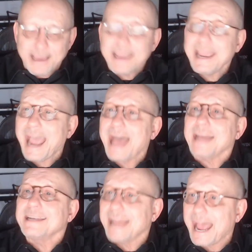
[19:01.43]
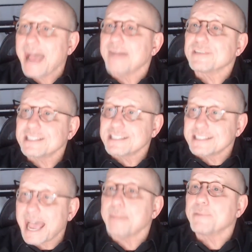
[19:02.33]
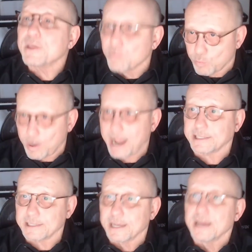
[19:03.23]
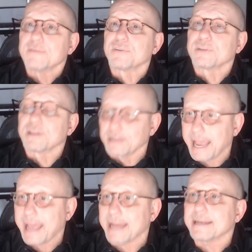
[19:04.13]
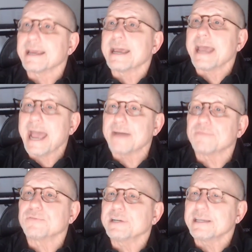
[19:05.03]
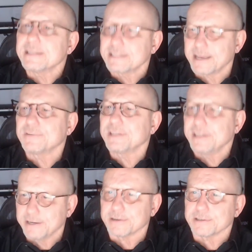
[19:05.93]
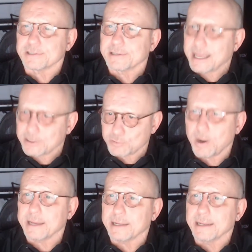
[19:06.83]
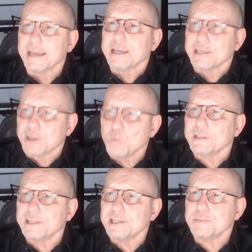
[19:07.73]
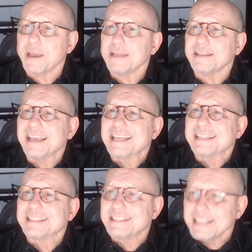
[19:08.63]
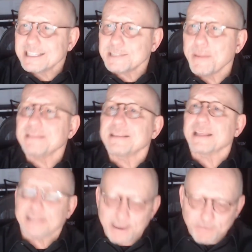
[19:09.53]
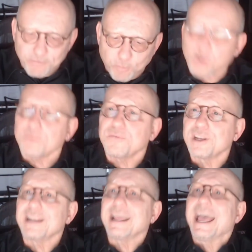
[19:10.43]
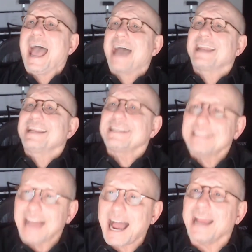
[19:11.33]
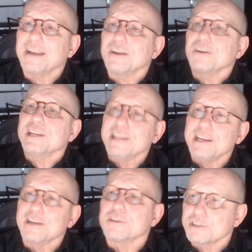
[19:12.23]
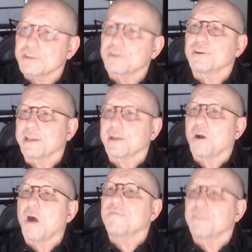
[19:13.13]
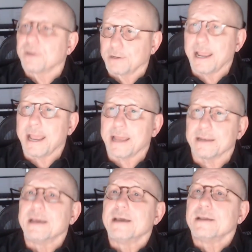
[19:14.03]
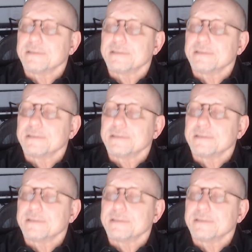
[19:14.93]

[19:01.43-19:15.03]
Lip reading: they had to have a Sabbath rest for the land every 7 years. That's right. You know what this meant? This meant that they forfeited an entire year's earning off their land